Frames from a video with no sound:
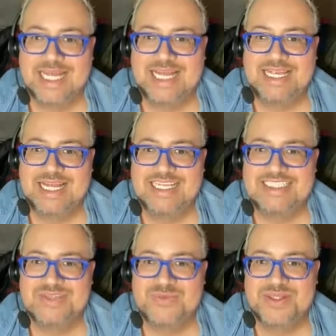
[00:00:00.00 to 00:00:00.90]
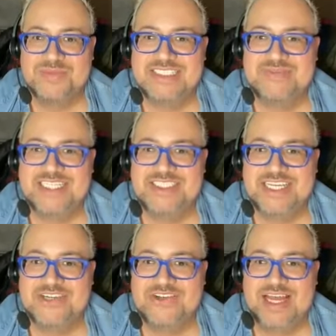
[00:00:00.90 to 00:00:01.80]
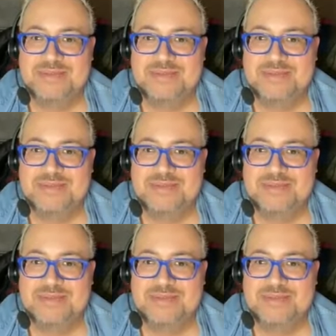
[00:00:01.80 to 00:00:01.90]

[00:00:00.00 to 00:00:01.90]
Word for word: Hi guys, and welcome back to my channel.